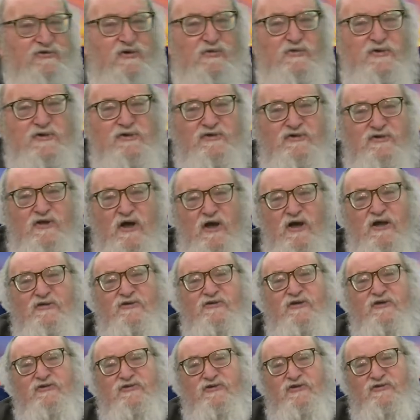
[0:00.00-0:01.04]
So in
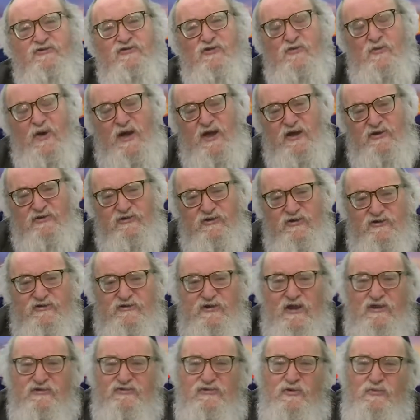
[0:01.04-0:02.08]
such a situation,
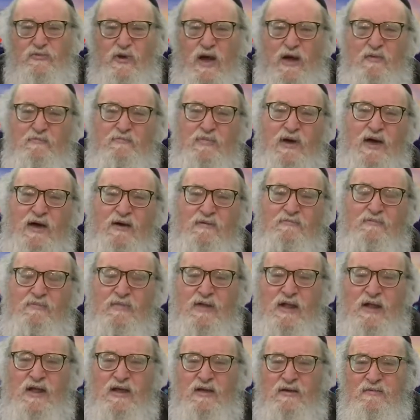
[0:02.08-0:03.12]
says the
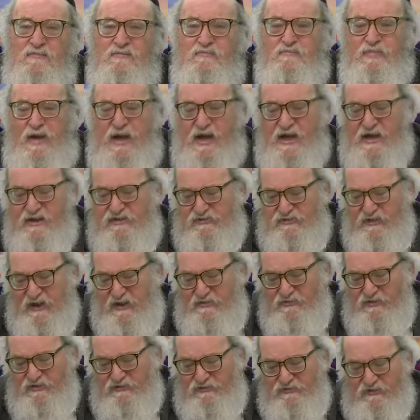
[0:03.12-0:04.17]
Rambam, based
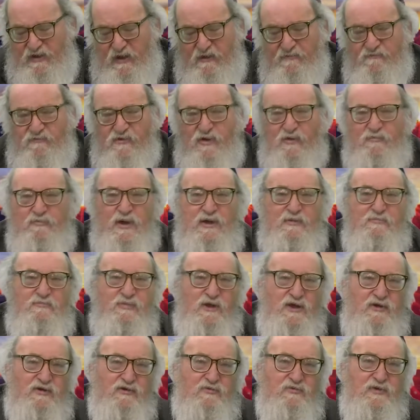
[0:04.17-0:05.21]
on the Sheva
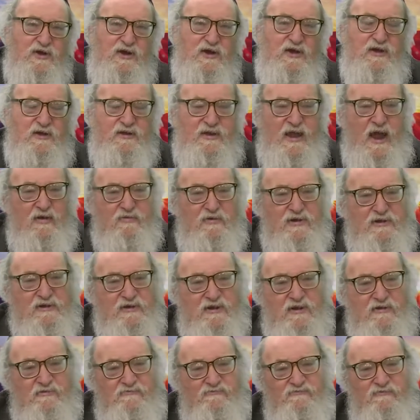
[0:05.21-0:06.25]
ben Bichri
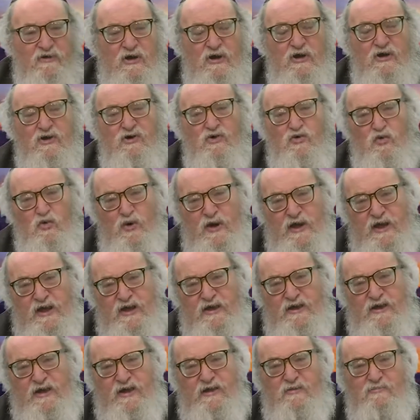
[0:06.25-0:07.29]
narrative,
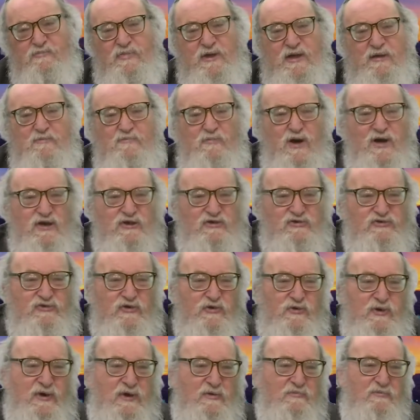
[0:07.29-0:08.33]
we can be
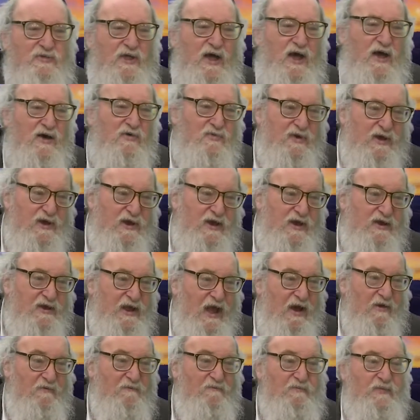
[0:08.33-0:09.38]
meiser him lahariga.
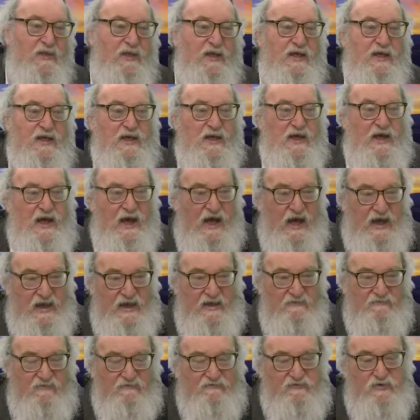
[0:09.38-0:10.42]
Now,
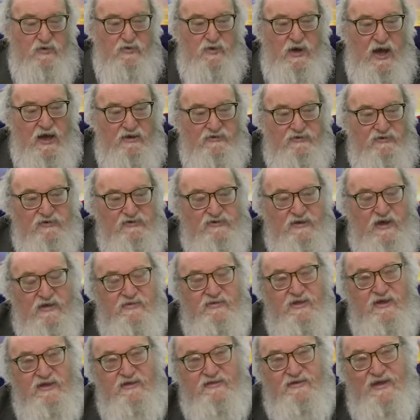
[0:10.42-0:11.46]
I have a few kashas
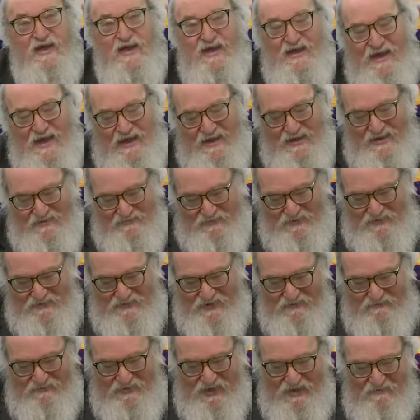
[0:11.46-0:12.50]
on this. We
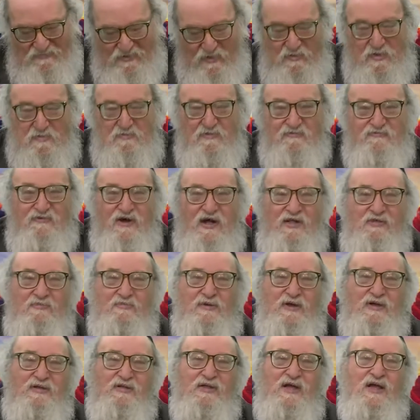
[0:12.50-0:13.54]
don't have time to be
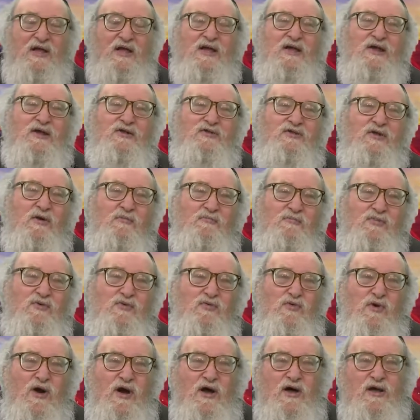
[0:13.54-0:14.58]
mafalpel. Number
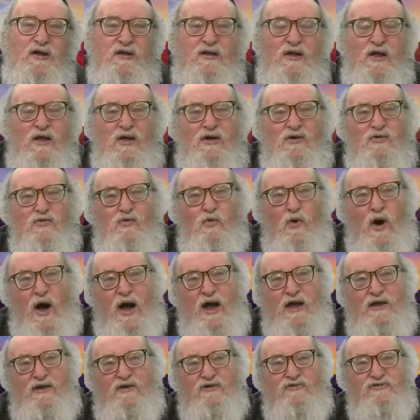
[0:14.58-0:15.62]
one,
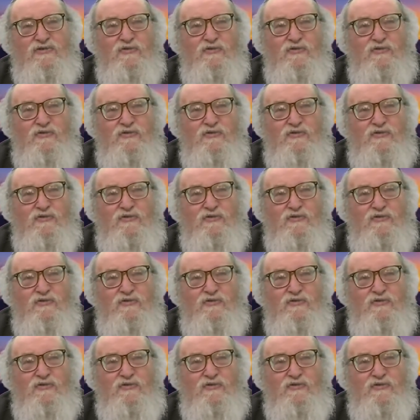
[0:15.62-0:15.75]
why